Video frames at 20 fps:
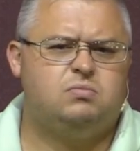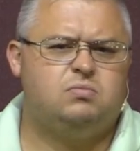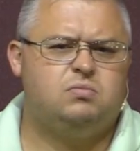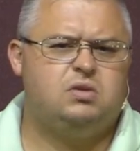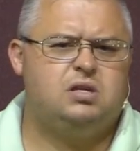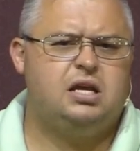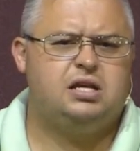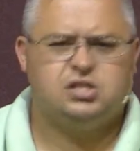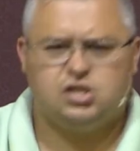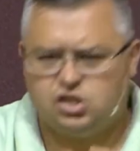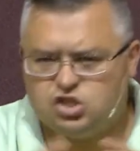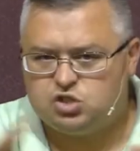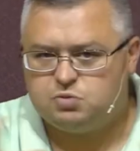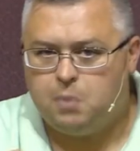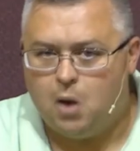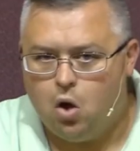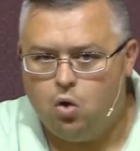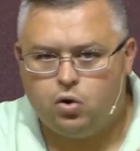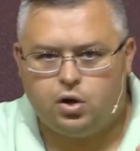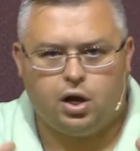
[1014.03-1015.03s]
isn't
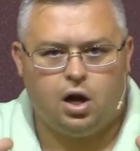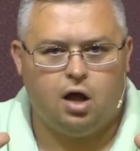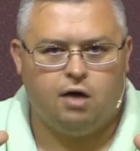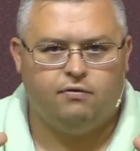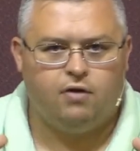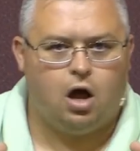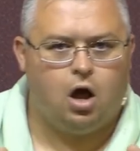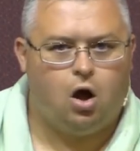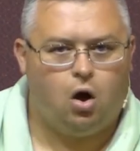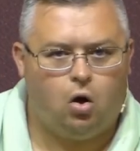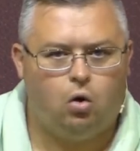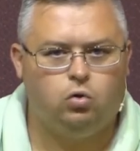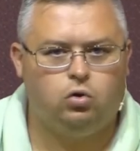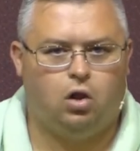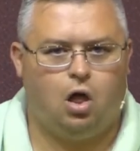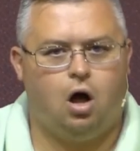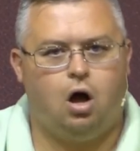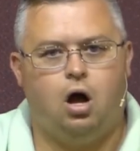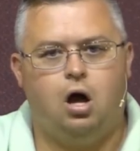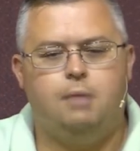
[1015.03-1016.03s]
spoken of a whole
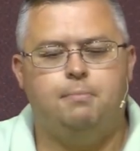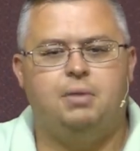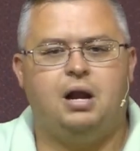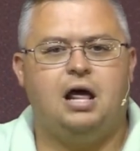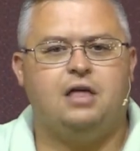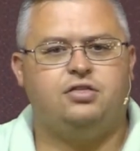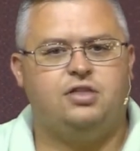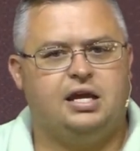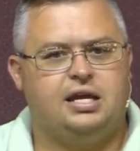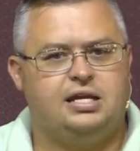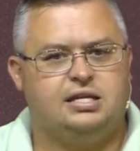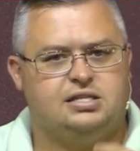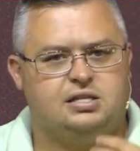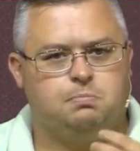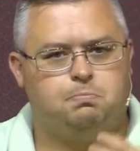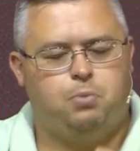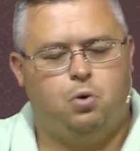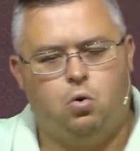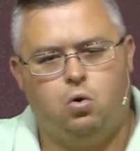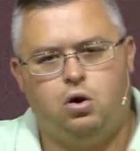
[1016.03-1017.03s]
lot, but I think it's
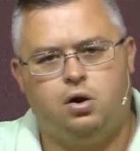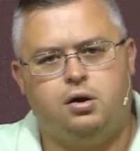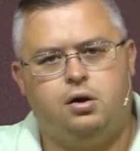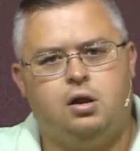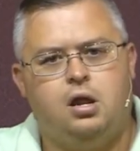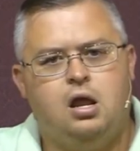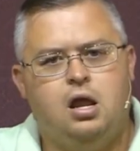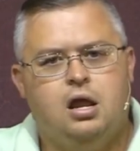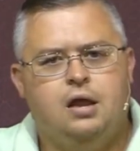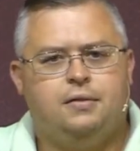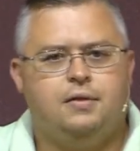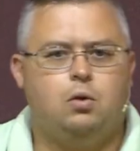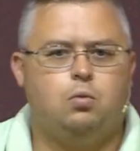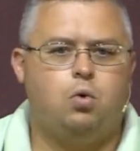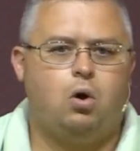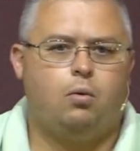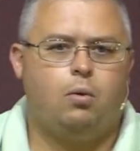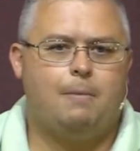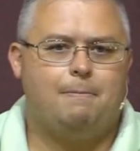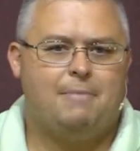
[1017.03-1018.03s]
important that
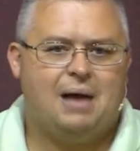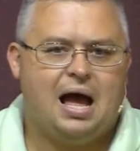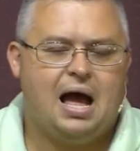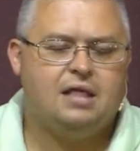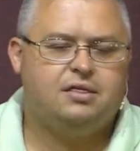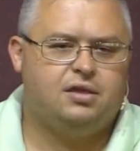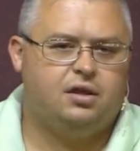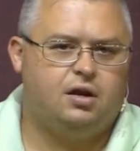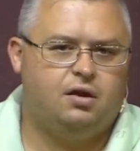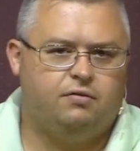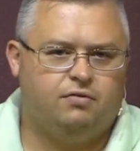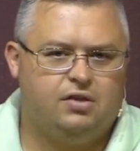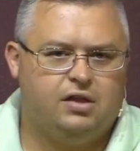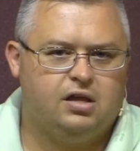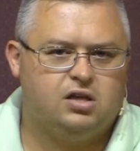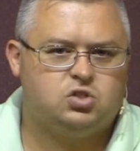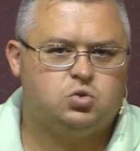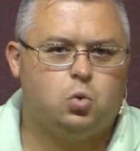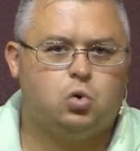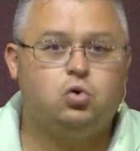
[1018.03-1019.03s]
we're reminded of
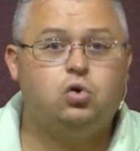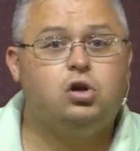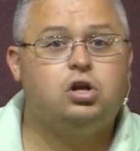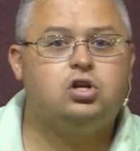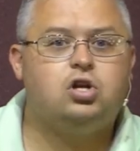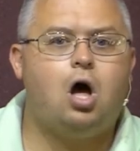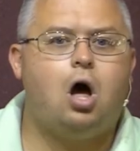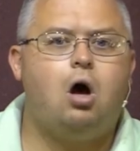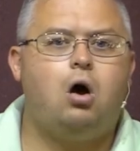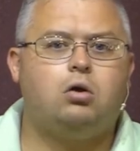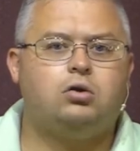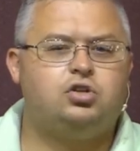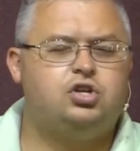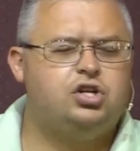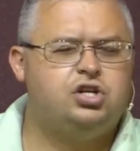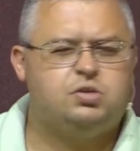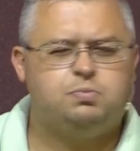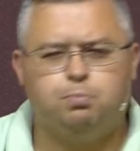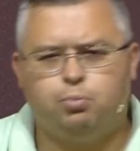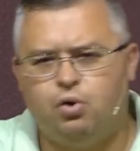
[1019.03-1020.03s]
this. We're going to talk
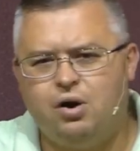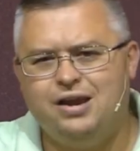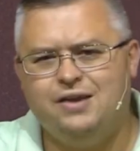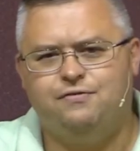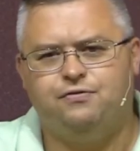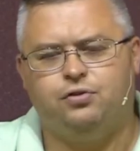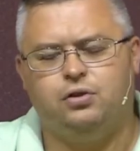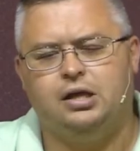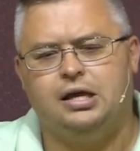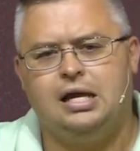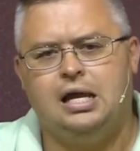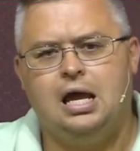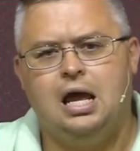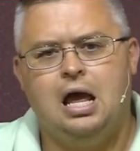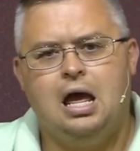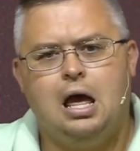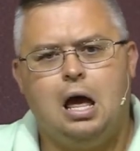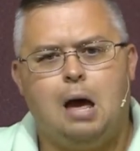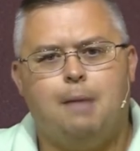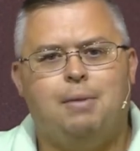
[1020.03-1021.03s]
just briefly
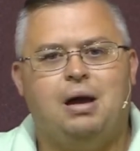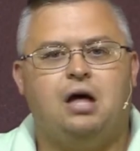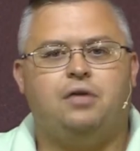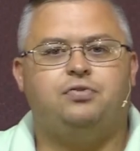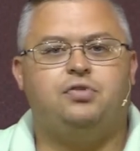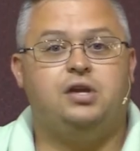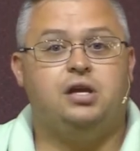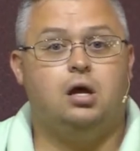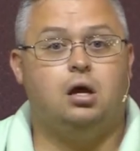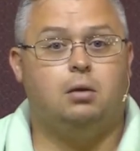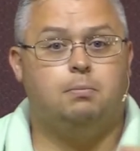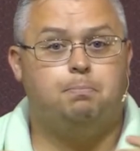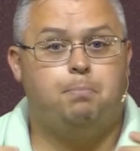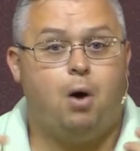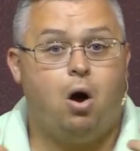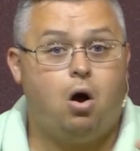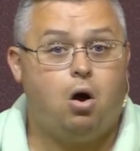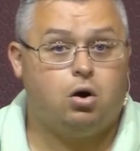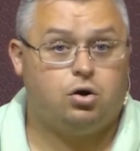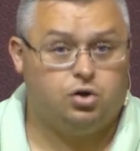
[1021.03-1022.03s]
about the
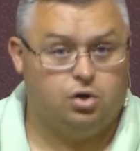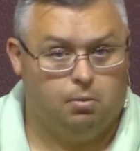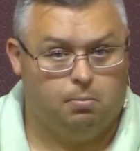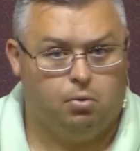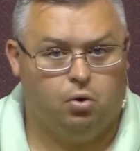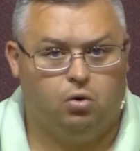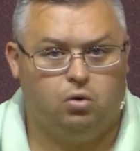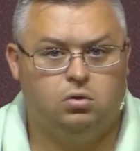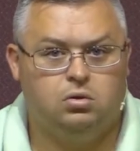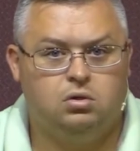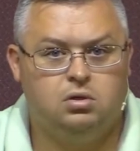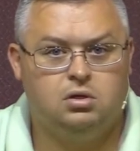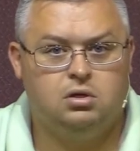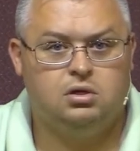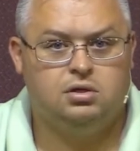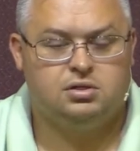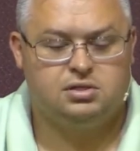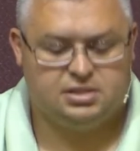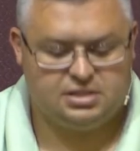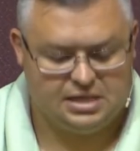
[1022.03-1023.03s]
unpardonable
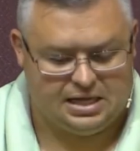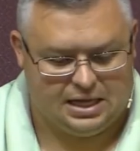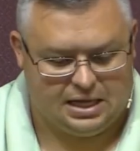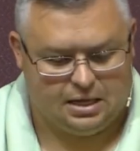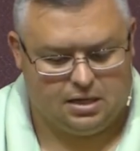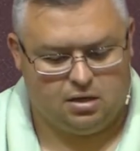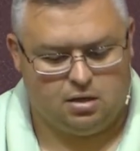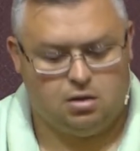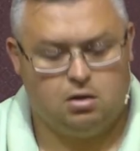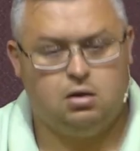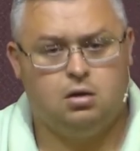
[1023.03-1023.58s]
sin.